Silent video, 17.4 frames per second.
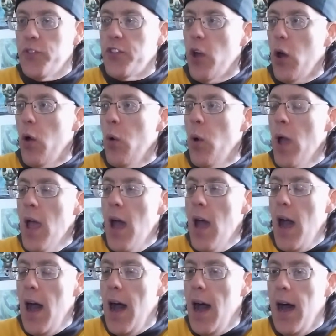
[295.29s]
So
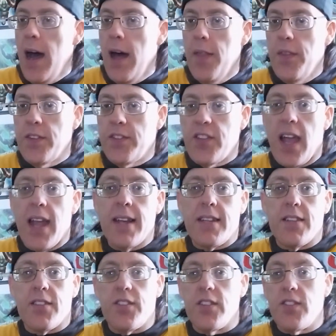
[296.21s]
the
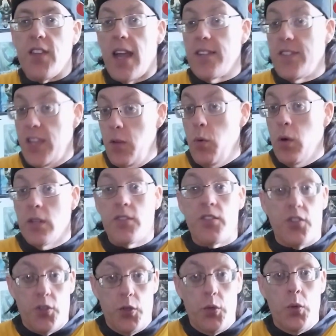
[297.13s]
scientist decides he
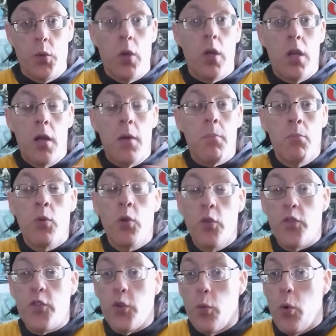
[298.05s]
wants to
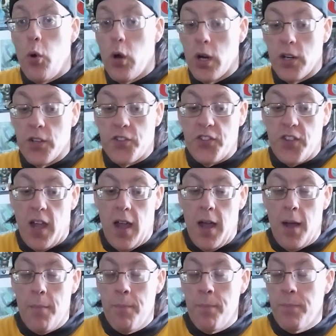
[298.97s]
move towards
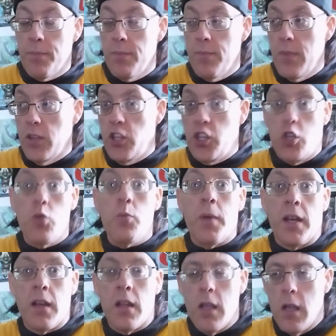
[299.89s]

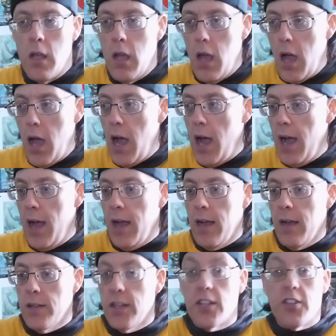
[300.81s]
human
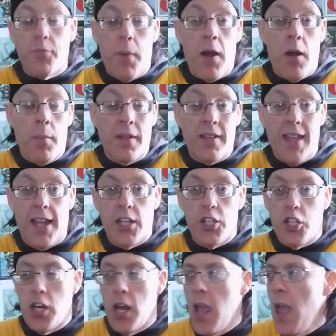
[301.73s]

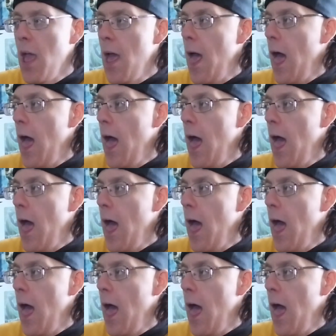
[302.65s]
experimentation.